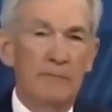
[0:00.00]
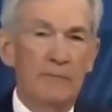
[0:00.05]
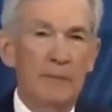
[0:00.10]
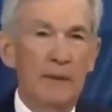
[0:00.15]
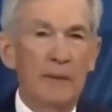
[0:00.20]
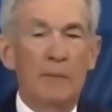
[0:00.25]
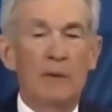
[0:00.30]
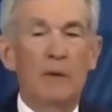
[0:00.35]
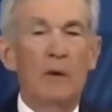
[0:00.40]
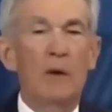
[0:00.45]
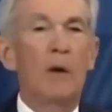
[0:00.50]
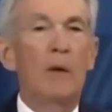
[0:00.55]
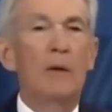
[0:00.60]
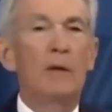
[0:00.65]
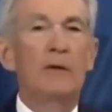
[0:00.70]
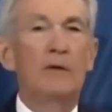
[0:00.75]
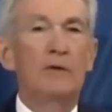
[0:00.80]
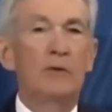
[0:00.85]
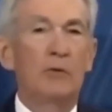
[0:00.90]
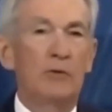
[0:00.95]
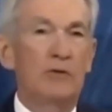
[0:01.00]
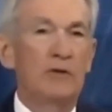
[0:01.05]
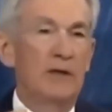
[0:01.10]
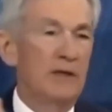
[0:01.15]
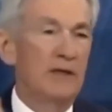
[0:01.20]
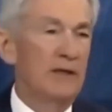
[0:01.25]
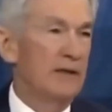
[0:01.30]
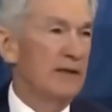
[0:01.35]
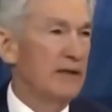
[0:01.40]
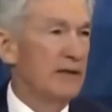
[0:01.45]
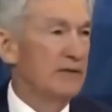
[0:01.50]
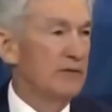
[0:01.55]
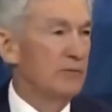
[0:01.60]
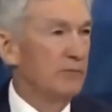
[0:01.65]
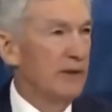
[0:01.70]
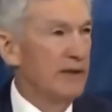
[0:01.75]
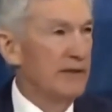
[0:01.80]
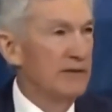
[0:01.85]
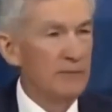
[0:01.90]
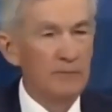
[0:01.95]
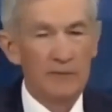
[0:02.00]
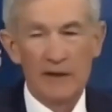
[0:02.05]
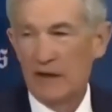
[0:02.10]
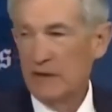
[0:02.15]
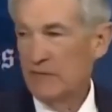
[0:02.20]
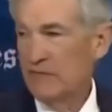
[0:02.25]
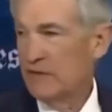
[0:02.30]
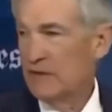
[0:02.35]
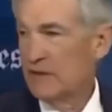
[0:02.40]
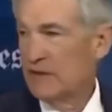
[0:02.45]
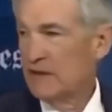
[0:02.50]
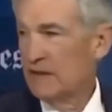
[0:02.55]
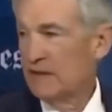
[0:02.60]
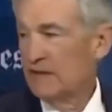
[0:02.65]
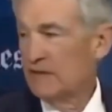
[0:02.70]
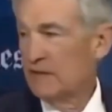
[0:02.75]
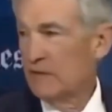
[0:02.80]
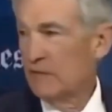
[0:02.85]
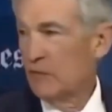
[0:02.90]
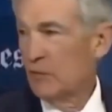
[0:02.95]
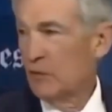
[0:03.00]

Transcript: People aren't using it as a way to pay for things